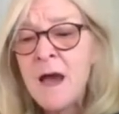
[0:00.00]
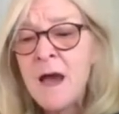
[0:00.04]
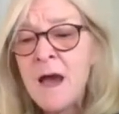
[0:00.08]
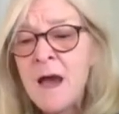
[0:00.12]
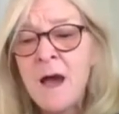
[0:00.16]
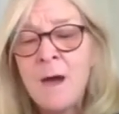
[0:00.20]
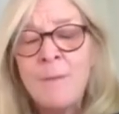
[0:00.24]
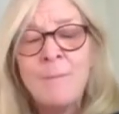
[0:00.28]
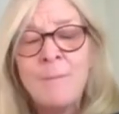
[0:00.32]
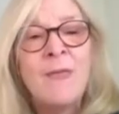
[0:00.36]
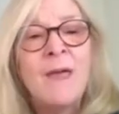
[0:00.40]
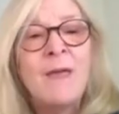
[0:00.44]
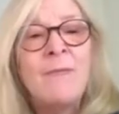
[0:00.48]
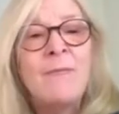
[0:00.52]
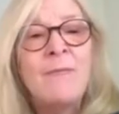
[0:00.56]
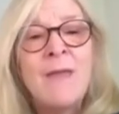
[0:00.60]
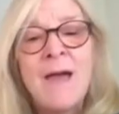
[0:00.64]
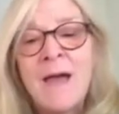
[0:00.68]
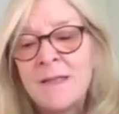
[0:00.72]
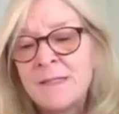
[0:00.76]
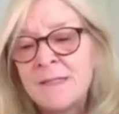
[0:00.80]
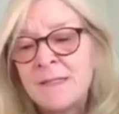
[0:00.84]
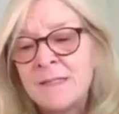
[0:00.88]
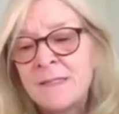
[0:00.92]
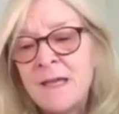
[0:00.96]
um, then
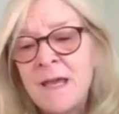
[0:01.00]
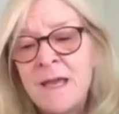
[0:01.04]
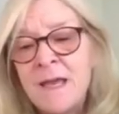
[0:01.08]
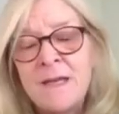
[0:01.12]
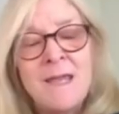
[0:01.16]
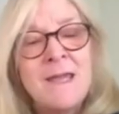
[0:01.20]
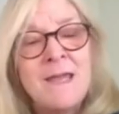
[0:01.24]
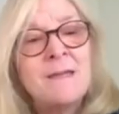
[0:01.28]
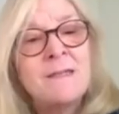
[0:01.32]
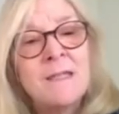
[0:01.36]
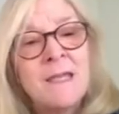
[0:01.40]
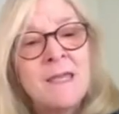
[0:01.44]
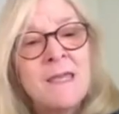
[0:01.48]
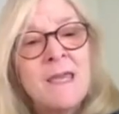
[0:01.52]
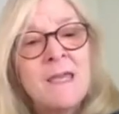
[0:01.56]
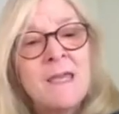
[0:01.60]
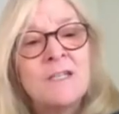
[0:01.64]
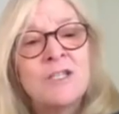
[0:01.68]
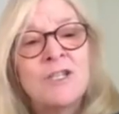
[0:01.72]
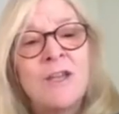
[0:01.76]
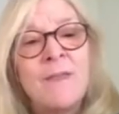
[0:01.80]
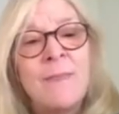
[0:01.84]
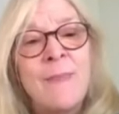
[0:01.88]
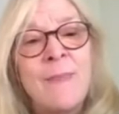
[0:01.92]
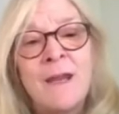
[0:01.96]
that's an
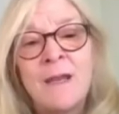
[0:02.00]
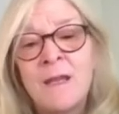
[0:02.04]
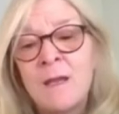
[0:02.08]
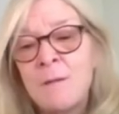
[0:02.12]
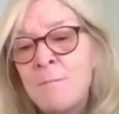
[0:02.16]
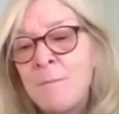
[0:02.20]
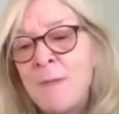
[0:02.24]
indication that it